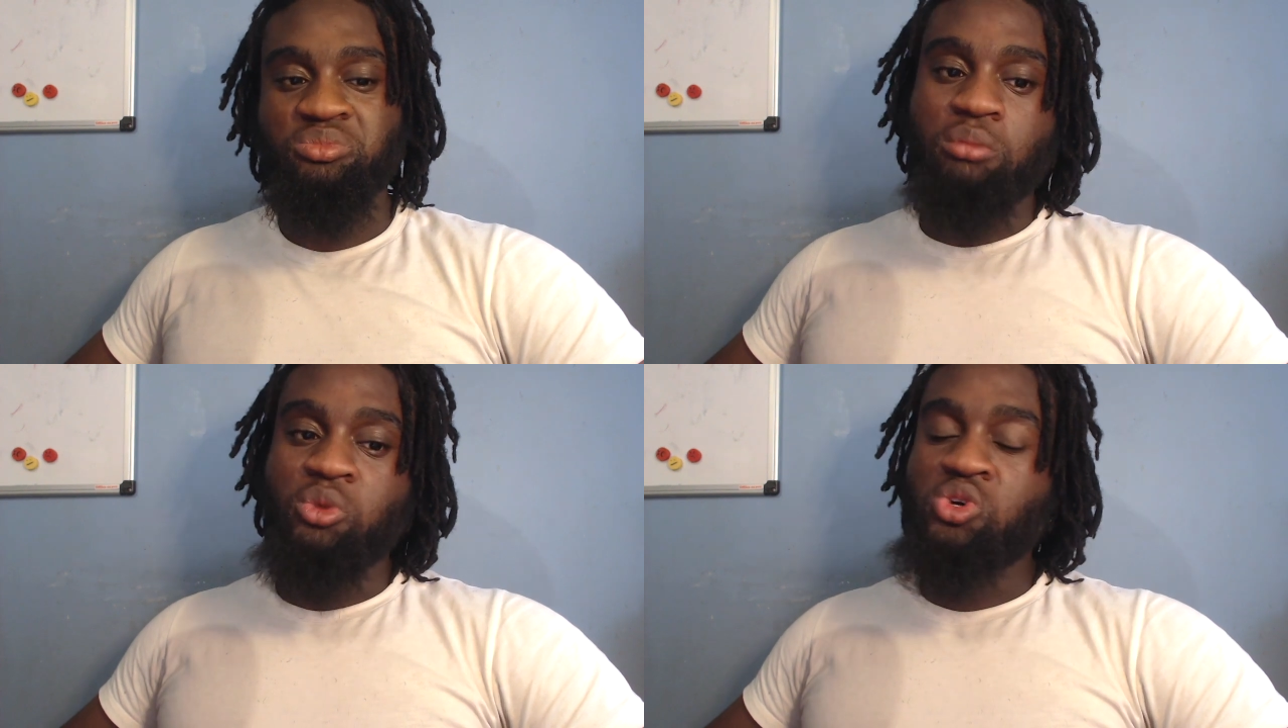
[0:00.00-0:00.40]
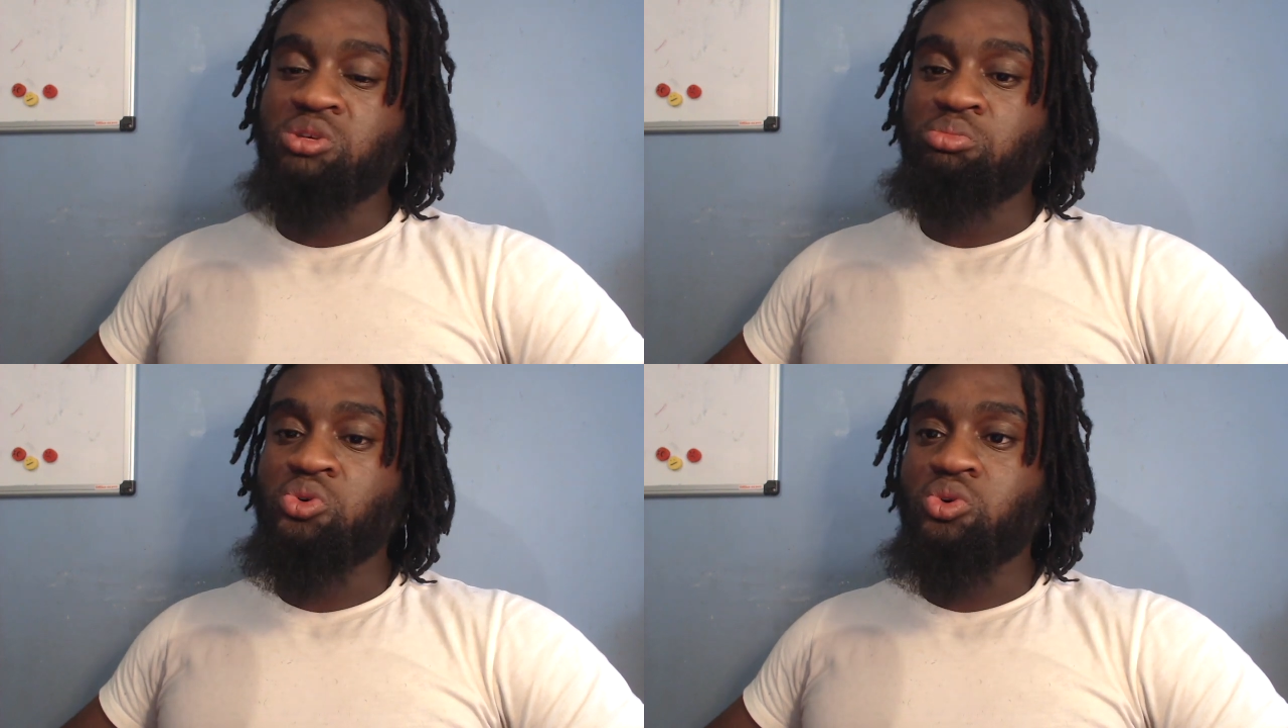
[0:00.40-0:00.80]
Most
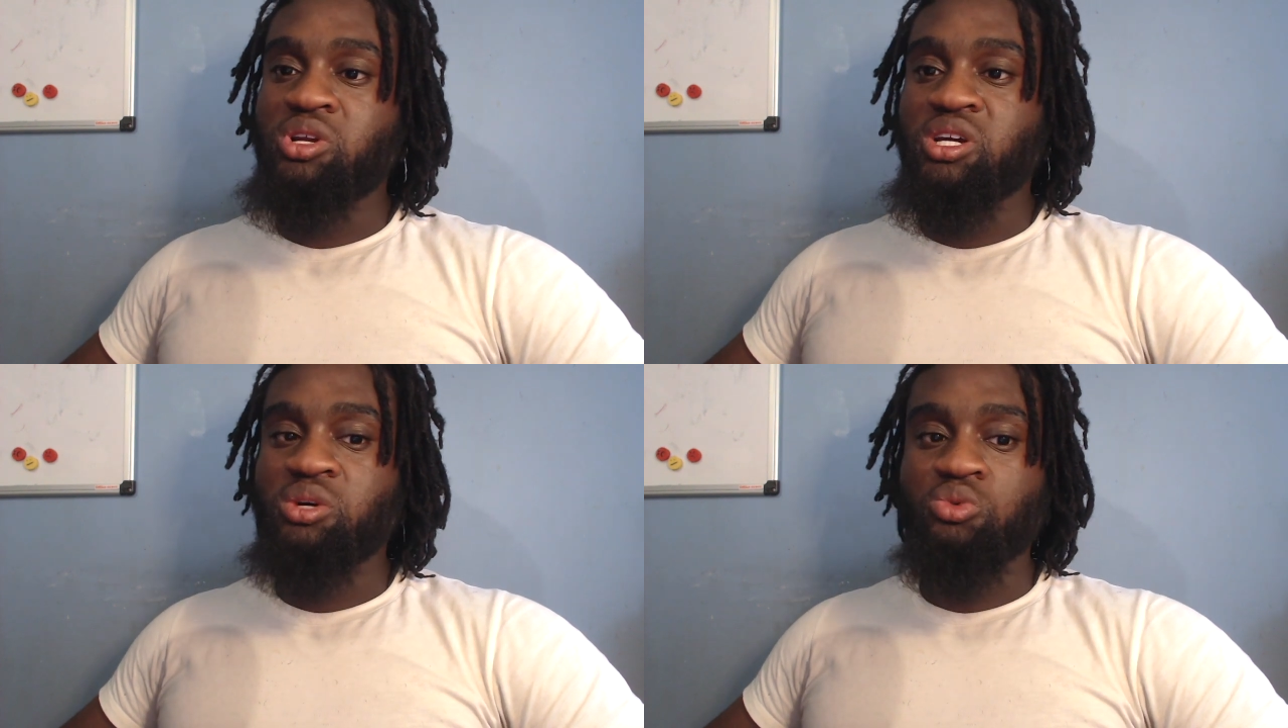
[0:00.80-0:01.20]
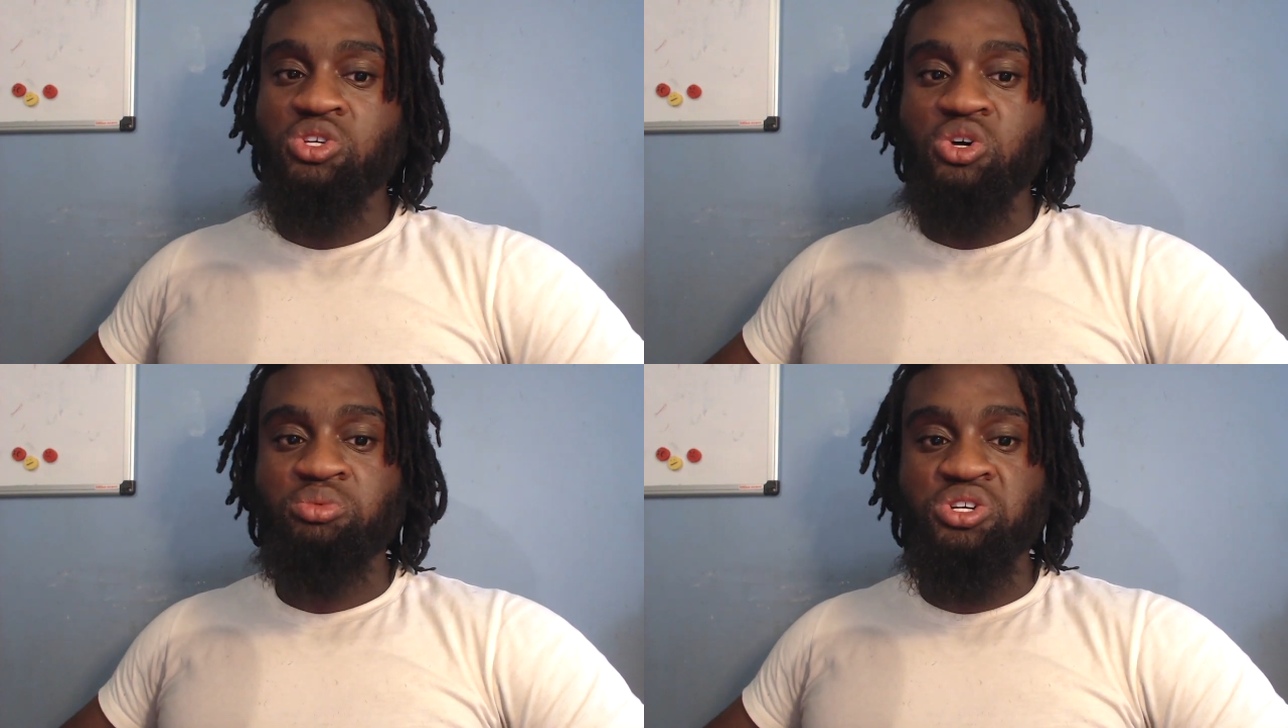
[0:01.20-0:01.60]
importantly, it
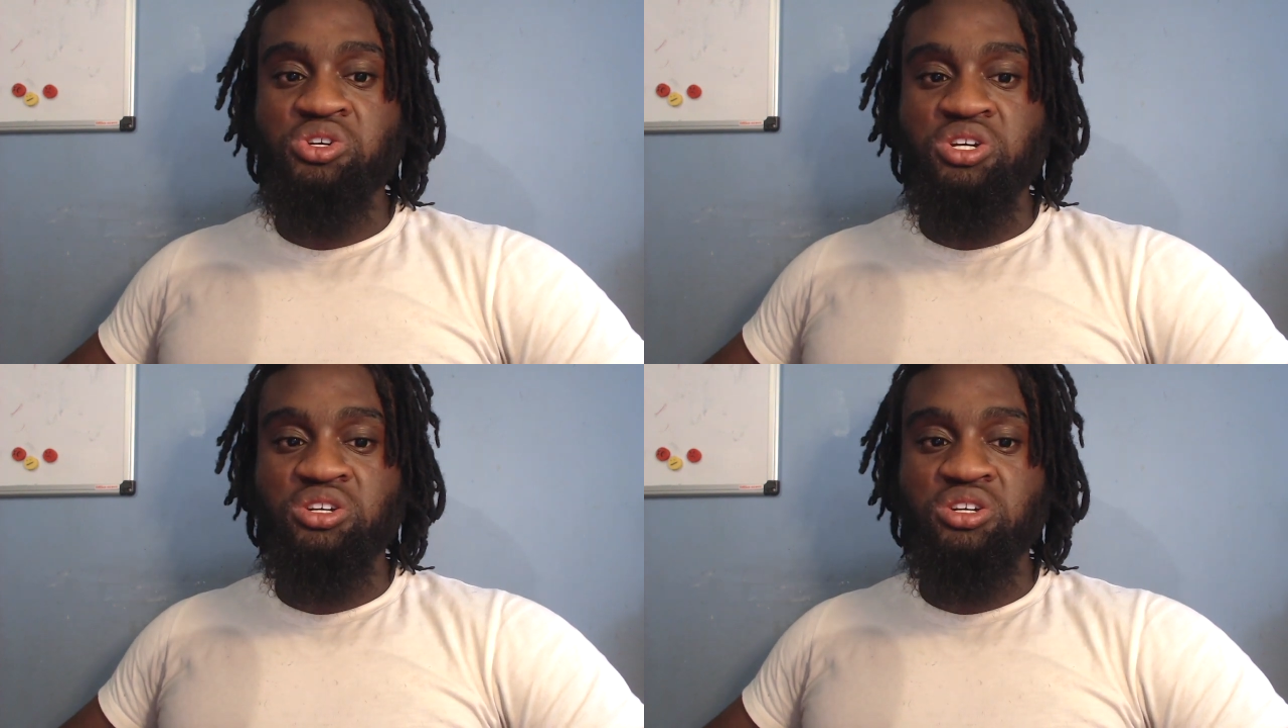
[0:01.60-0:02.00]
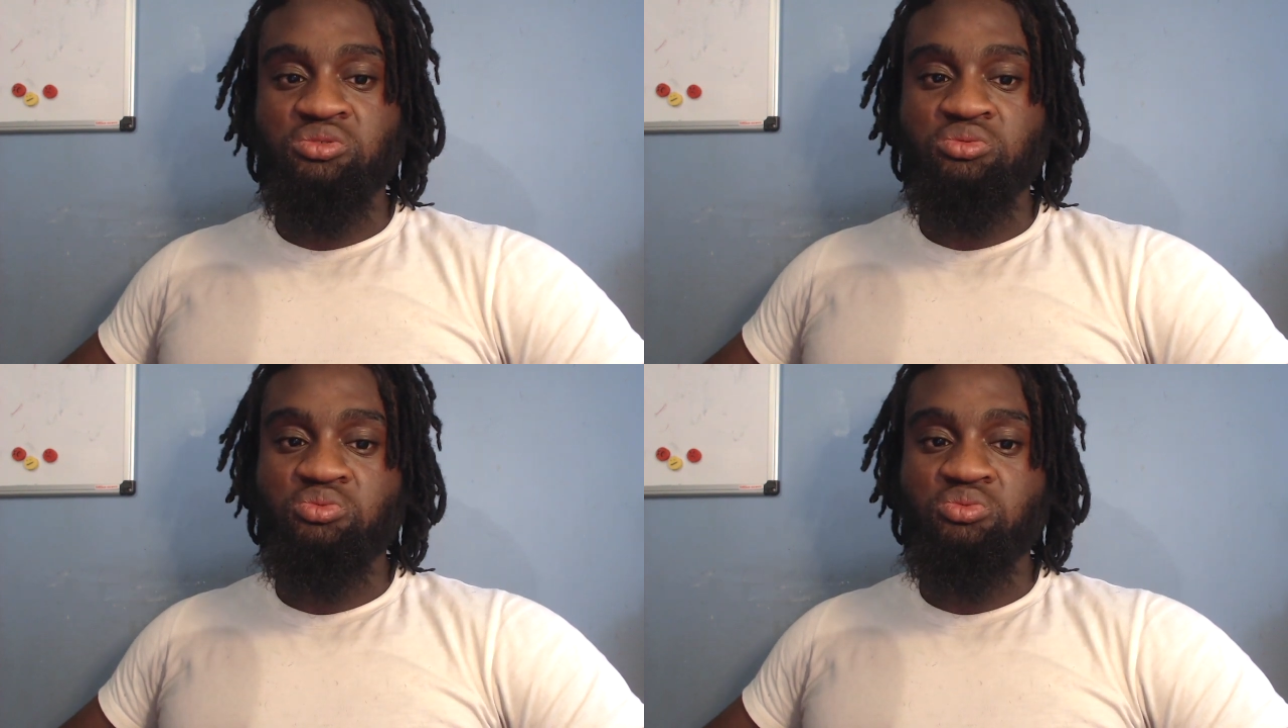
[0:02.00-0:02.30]
was opportunities